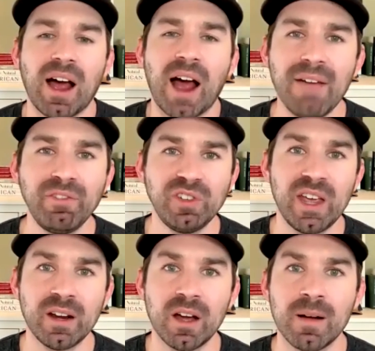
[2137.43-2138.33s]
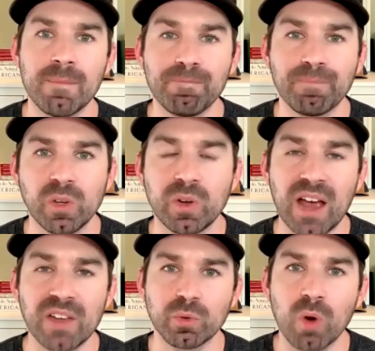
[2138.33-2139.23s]
I've said um you
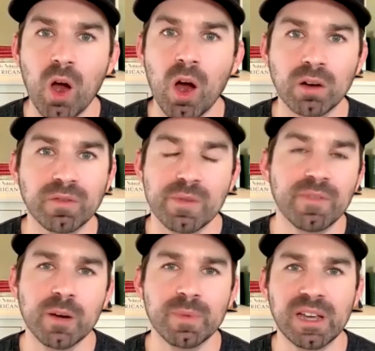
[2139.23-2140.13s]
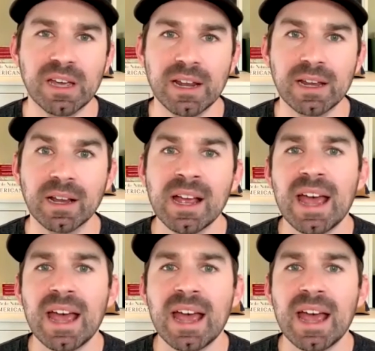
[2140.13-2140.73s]
guys are wrong from the very beginning.